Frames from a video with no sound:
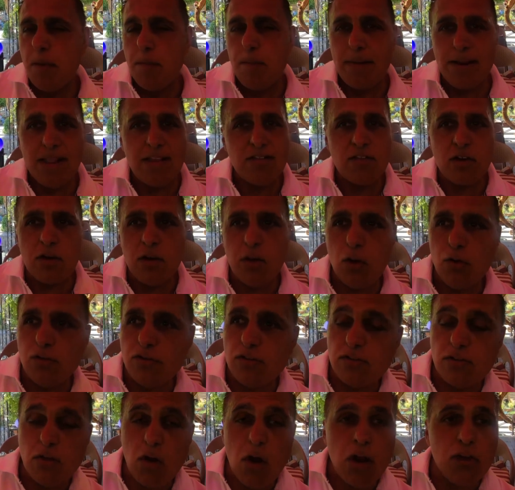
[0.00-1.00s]
but that's
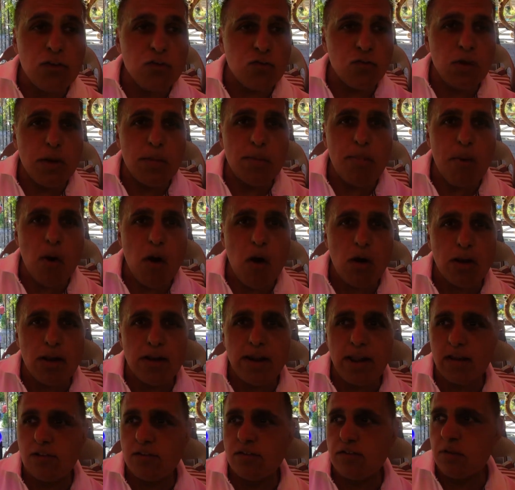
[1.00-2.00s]
closed. There's an ice cream parlor
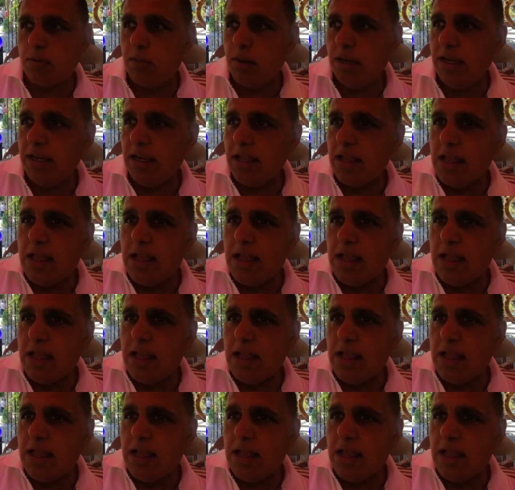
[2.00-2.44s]
next to me.